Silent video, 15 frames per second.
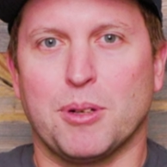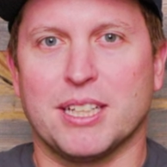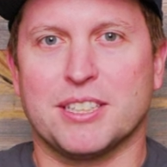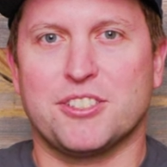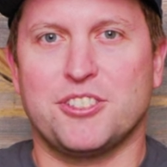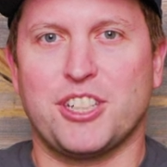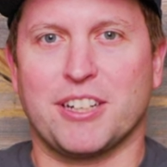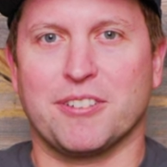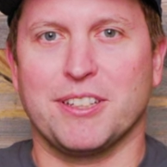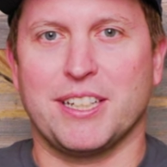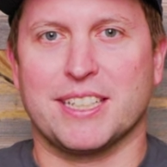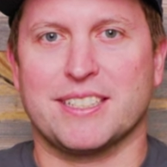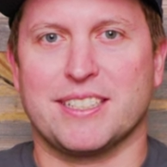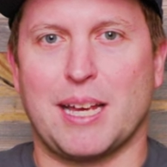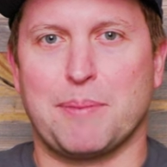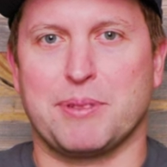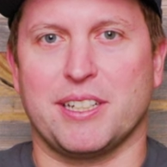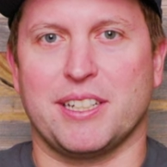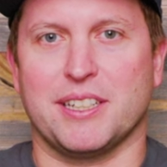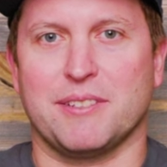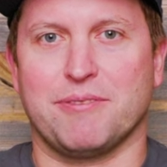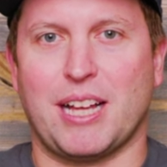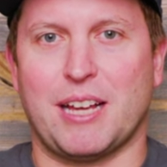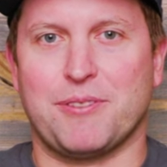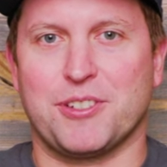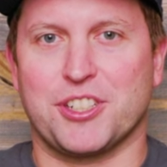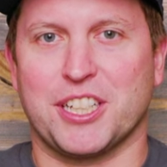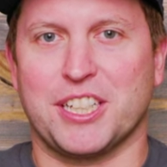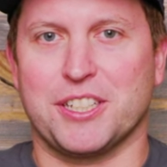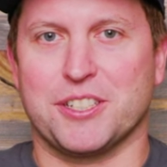And while it's generally accepted in the fly
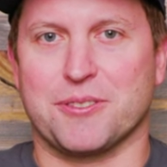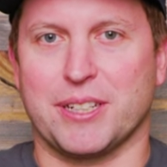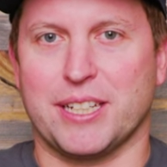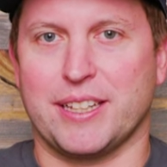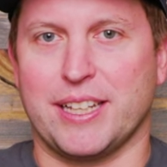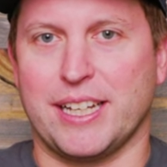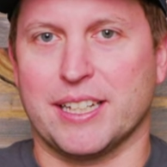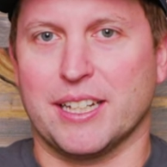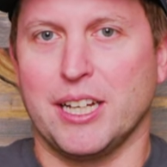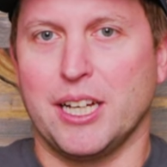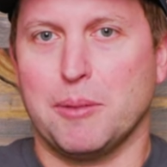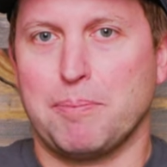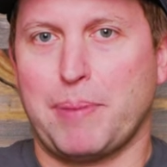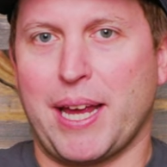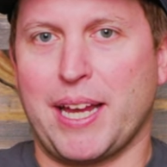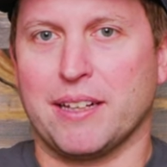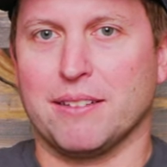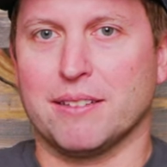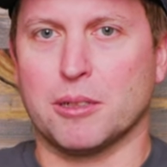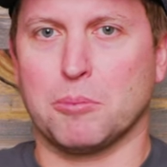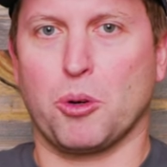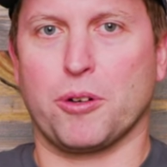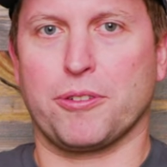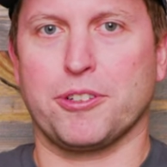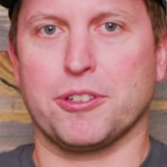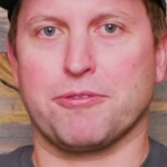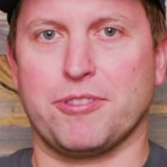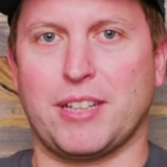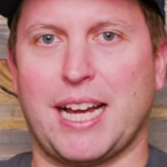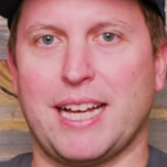fishing industry that paying a little more for
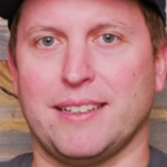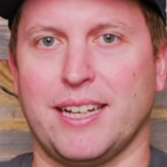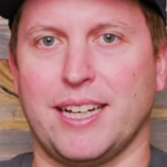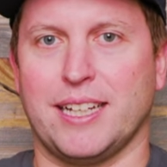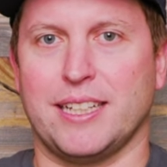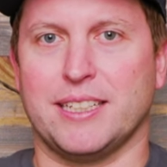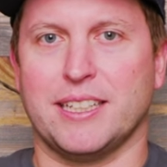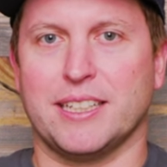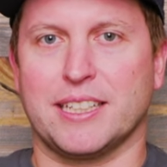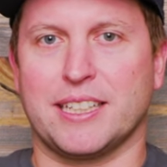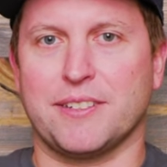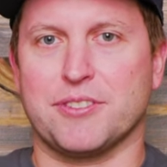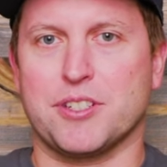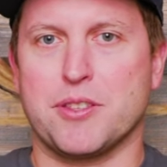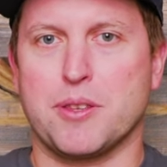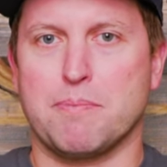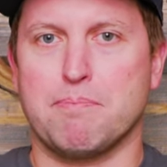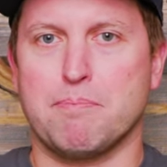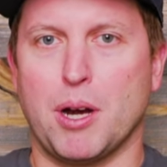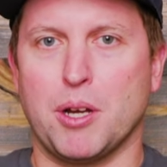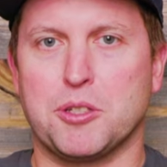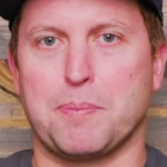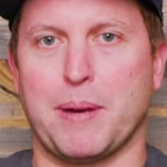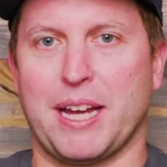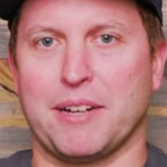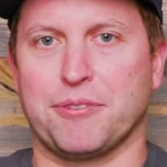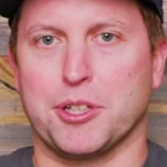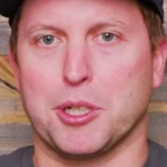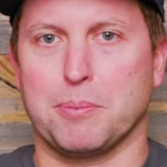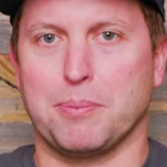your fly line gives you the most
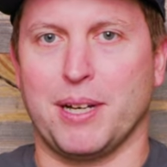bang for your